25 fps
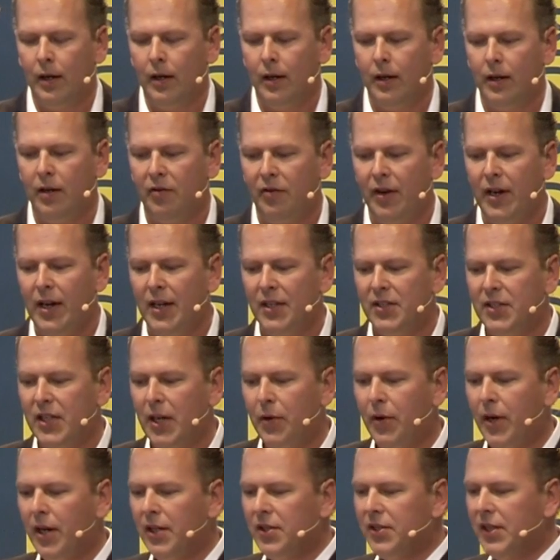And finally,
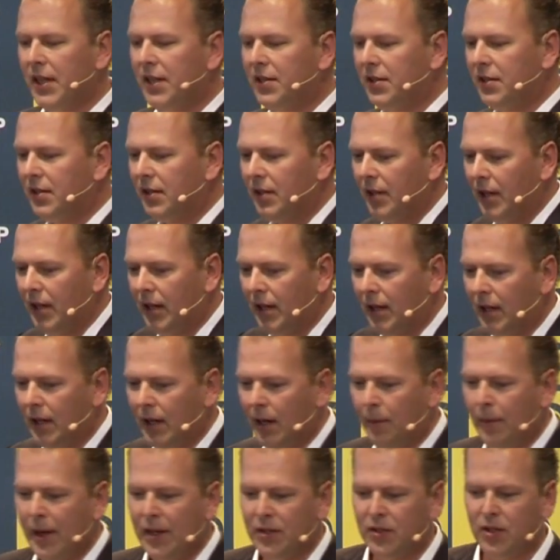steering assist. I
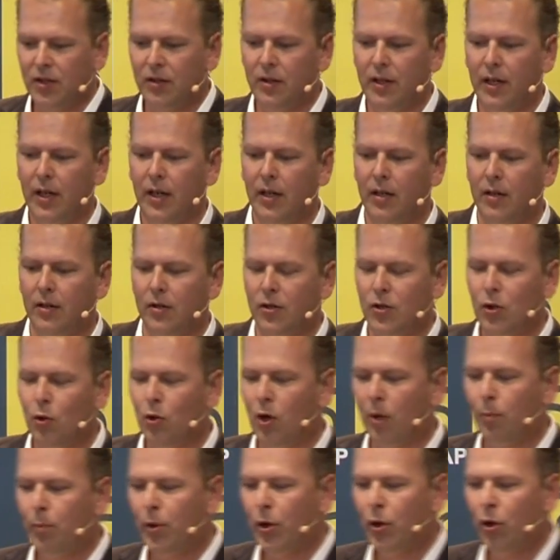mentioned the
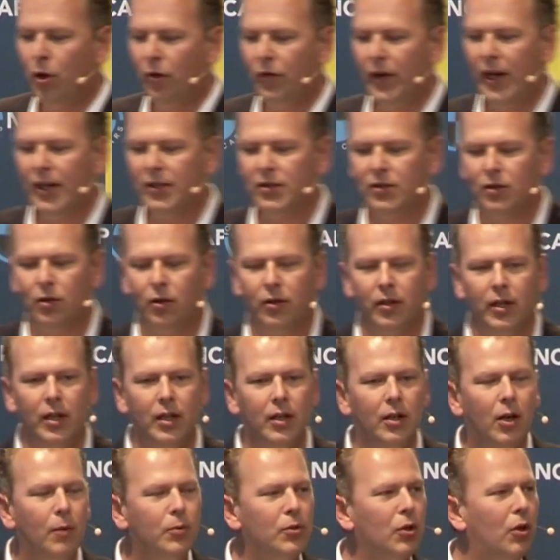so-called pothole test or
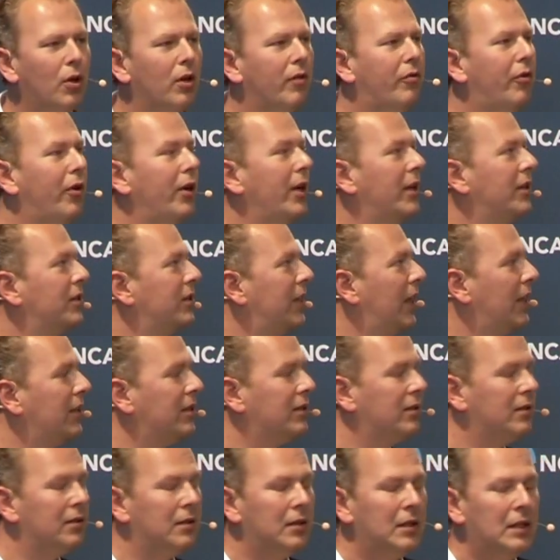the obstacle avoidance
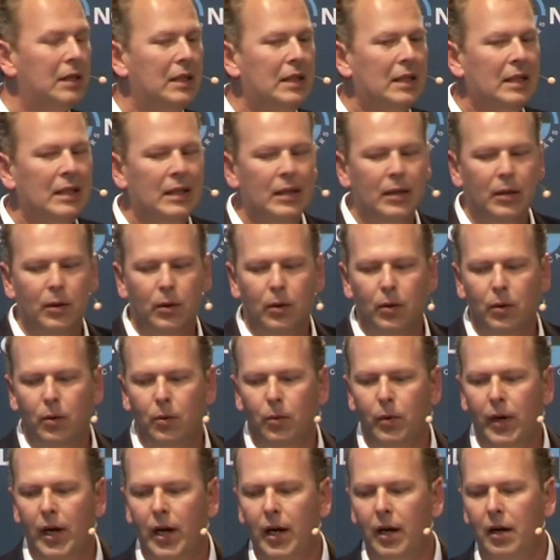test,
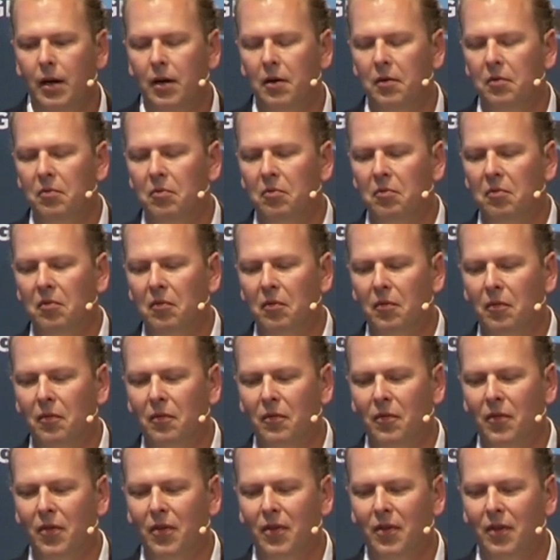where
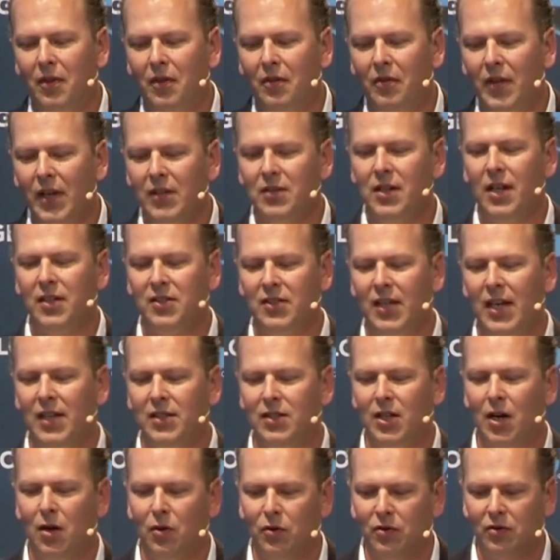Tesla stands
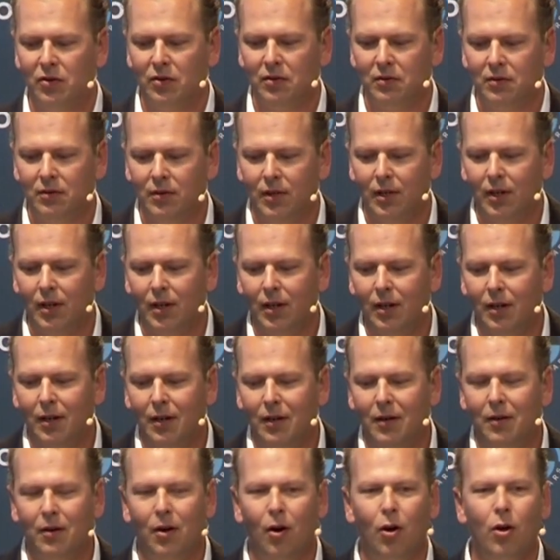out.
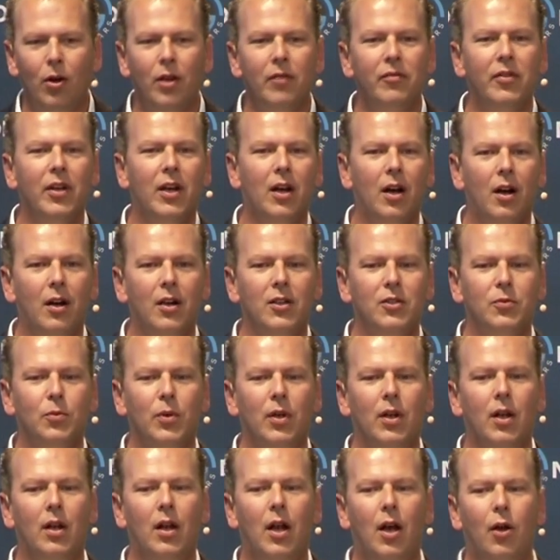All of the cars
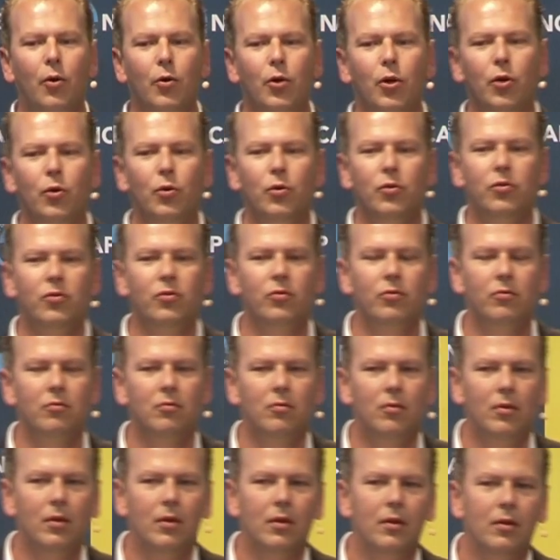will allow you
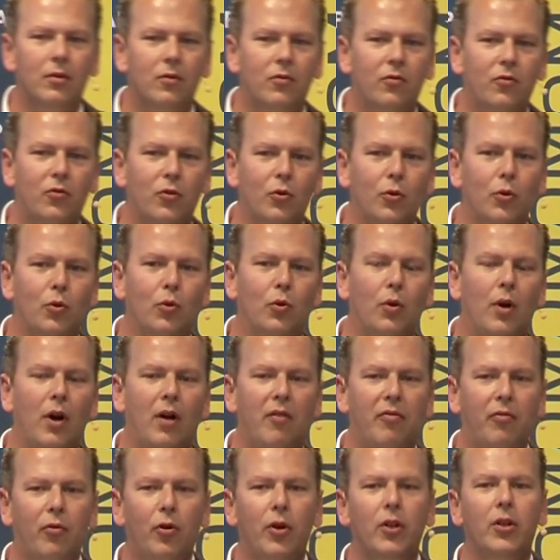to
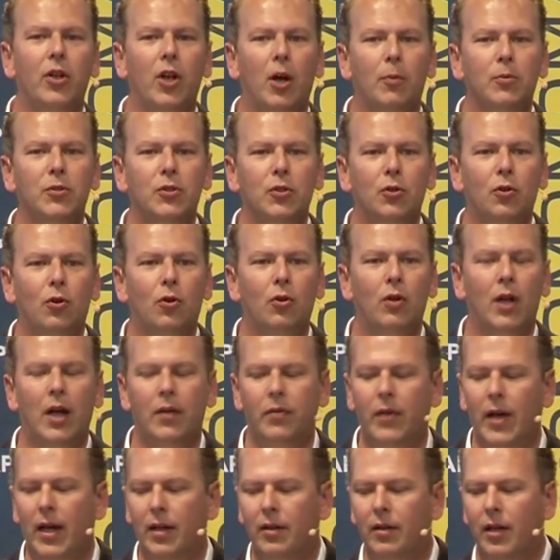avoid the obstacle,
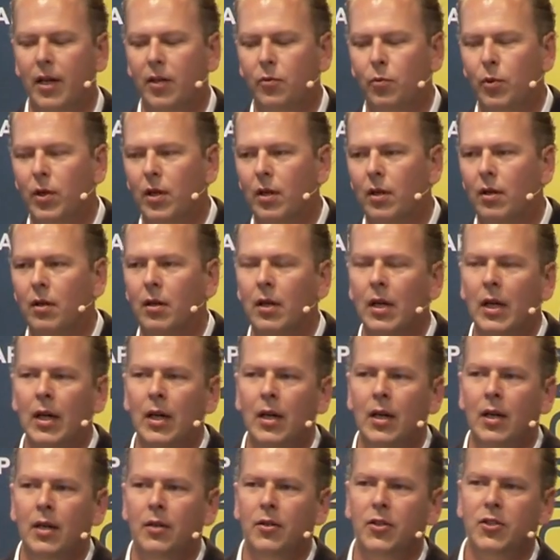and then
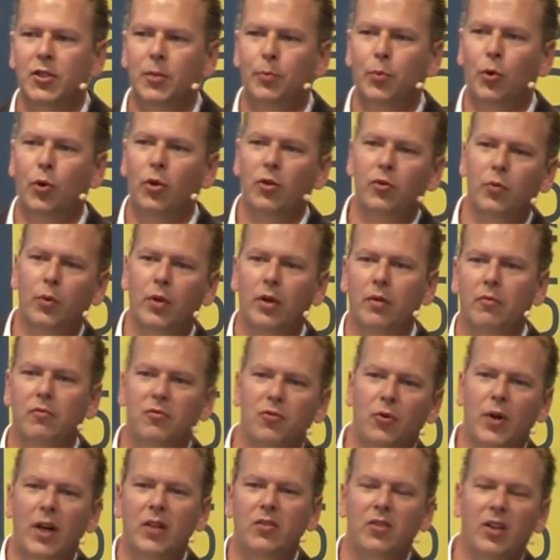the support will
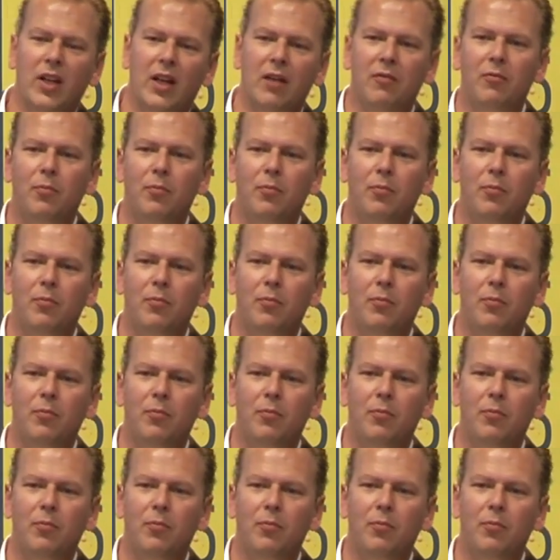try to